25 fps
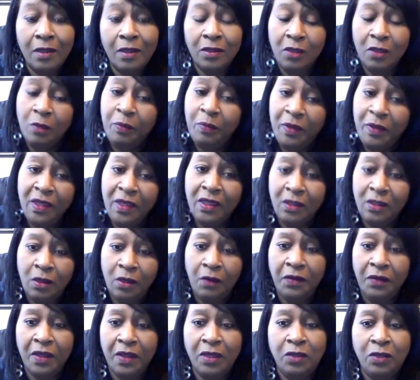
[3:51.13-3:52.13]
So please
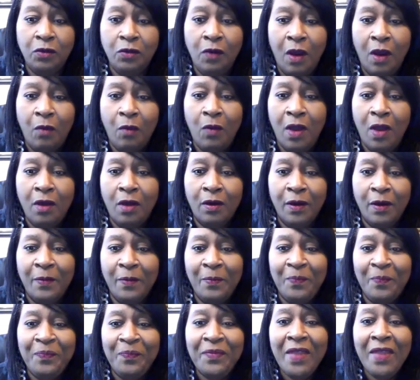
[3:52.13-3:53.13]
know that you are welcome.